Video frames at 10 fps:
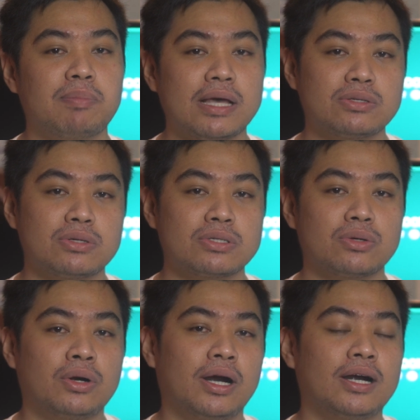pesos
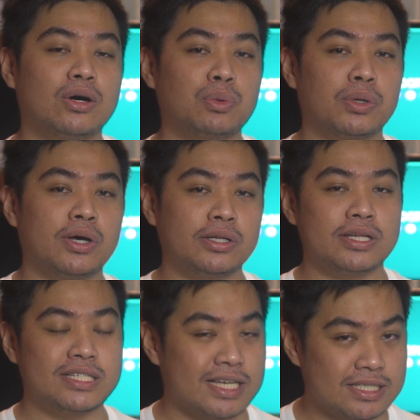or around
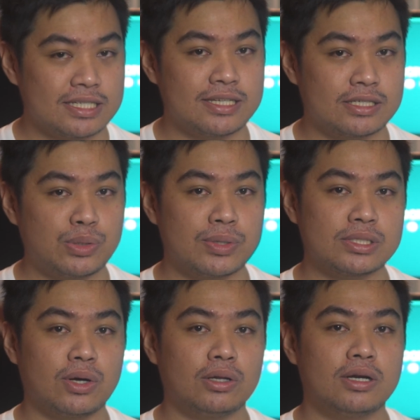166
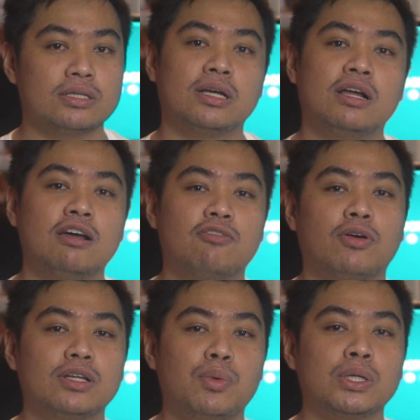US dollars
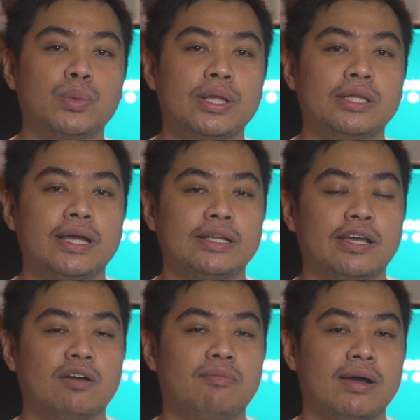for the
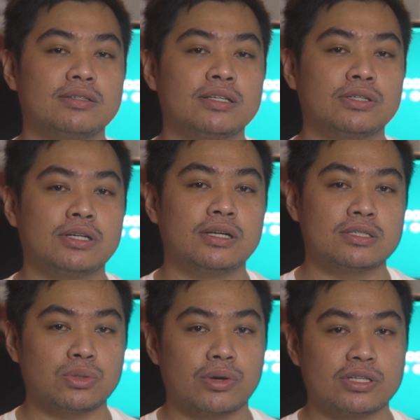128GB internal
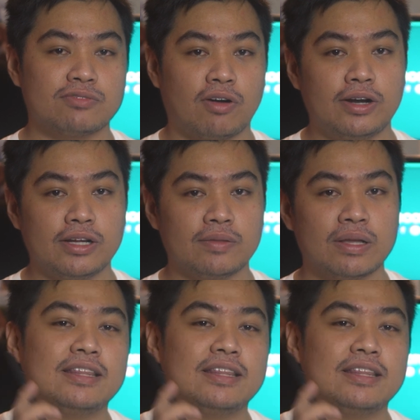storage variant.